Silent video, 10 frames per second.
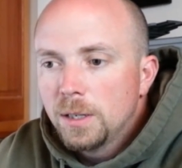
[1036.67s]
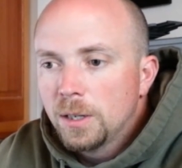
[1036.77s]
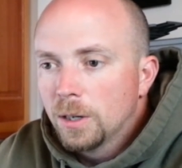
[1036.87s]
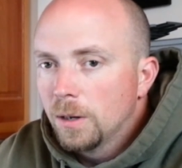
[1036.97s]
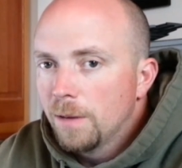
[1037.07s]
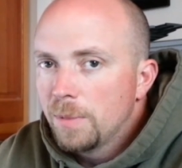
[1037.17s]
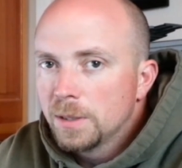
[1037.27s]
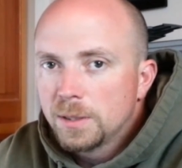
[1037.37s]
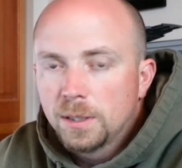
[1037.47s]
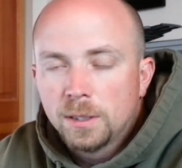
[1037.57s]
You know, I've
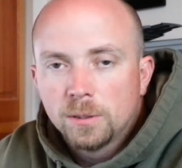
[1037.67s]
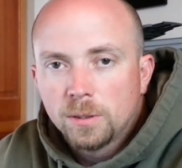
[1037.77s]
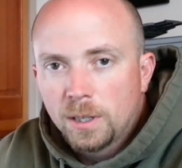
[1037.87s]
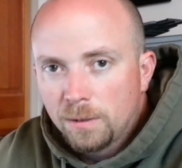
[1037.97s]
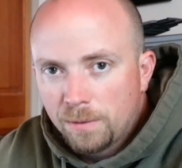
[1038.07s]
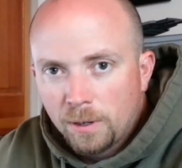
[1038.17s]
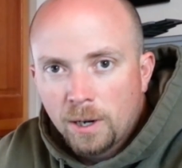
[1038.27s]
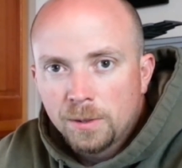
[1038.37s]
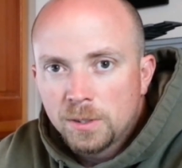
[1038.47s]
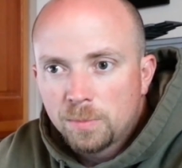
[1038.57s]
been sitting here trying to
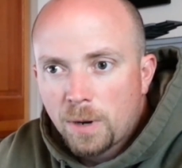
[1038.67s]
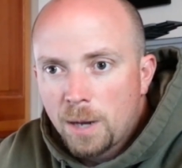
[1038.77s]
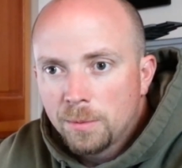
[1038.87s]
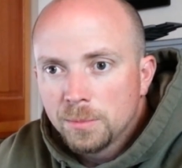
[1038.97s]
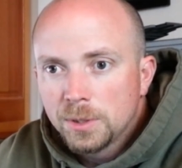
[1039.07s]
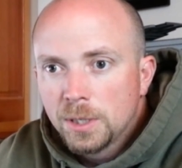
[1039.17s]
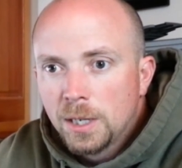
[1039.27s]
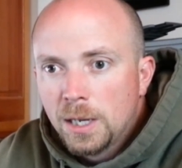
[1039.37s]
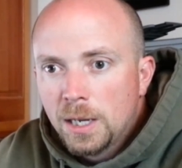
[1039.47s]
figure out these problems.